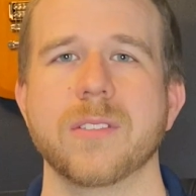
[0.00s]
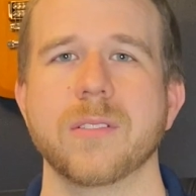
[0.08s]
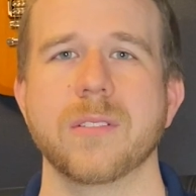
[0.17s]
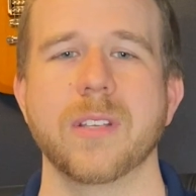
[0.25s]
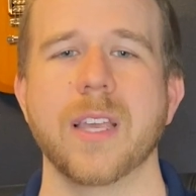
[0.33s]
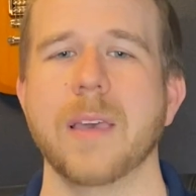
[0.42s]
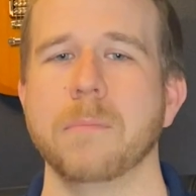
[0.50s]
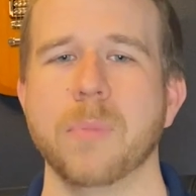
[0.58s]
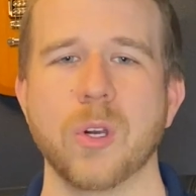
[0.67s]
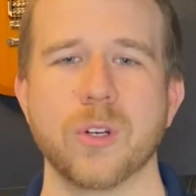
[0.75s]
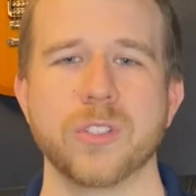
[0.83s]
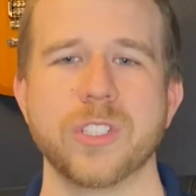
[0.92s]
So they got
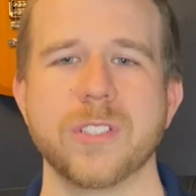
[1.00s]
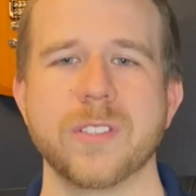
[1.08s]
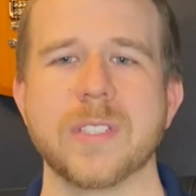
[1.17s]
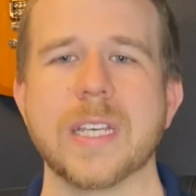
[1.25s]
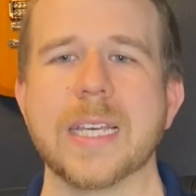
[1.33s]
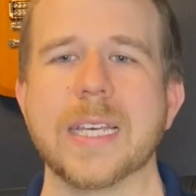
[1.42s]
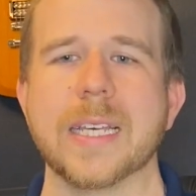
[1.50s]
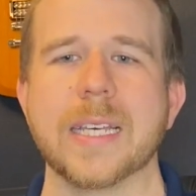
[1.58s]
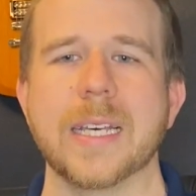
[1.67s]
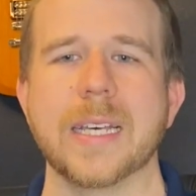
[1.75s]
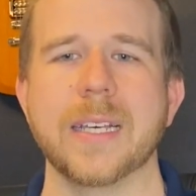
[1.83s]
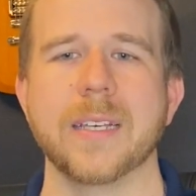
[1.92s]
barges,
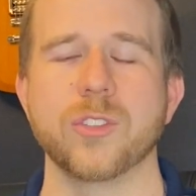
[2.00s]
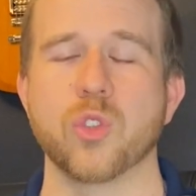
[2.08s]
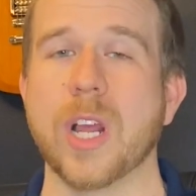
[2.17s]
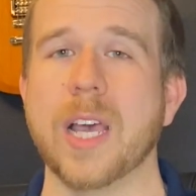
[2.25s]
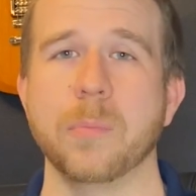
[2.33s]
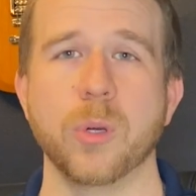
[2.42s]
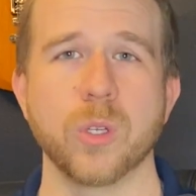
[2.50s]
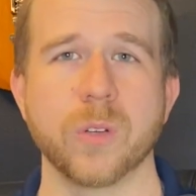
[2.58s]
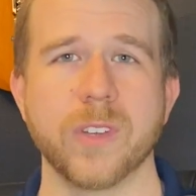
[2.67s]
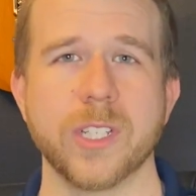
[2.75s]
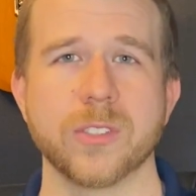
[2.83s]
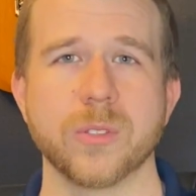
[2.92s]
dry bulk
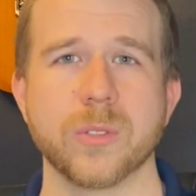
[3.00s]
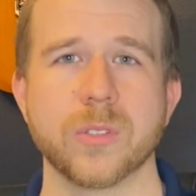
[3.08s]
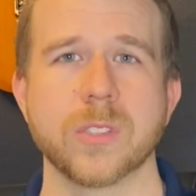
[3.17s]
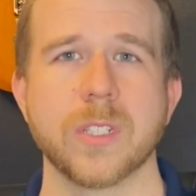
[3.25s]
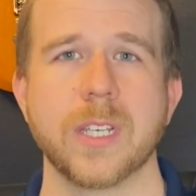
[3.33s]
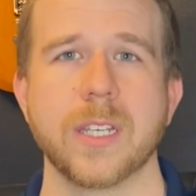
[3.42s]
vessels,